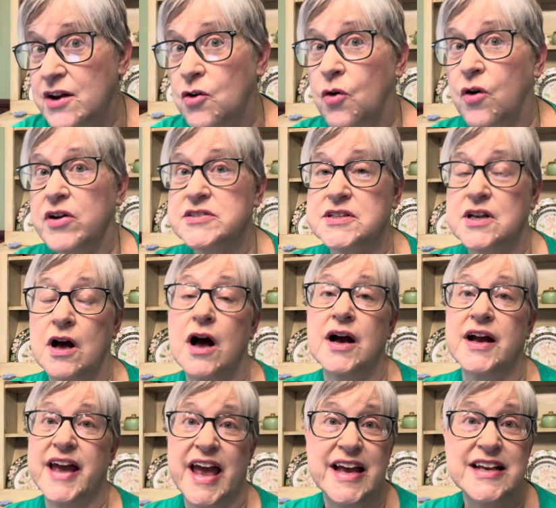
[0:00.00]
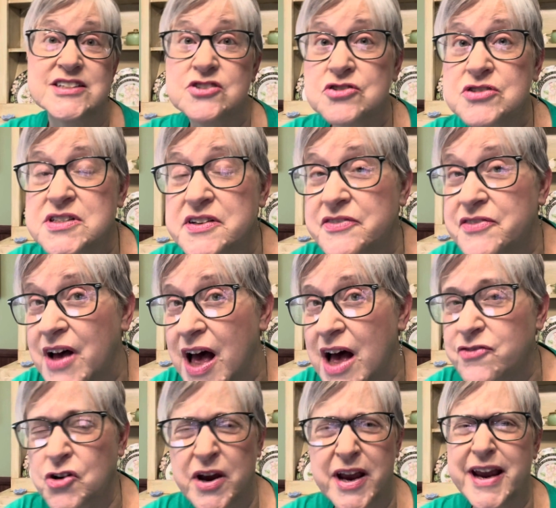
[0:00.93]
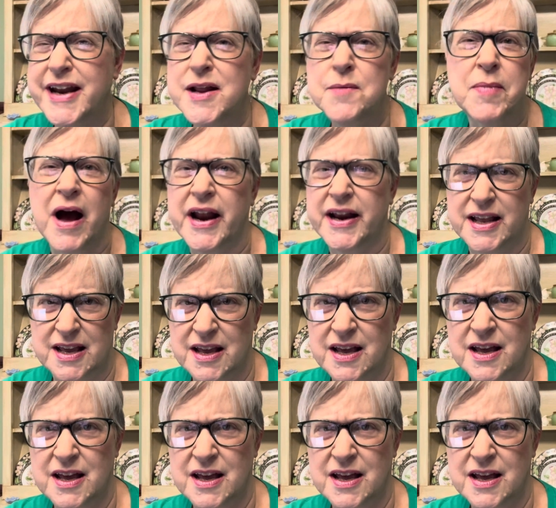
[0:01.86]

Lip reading: or is a cancer survivor, anybody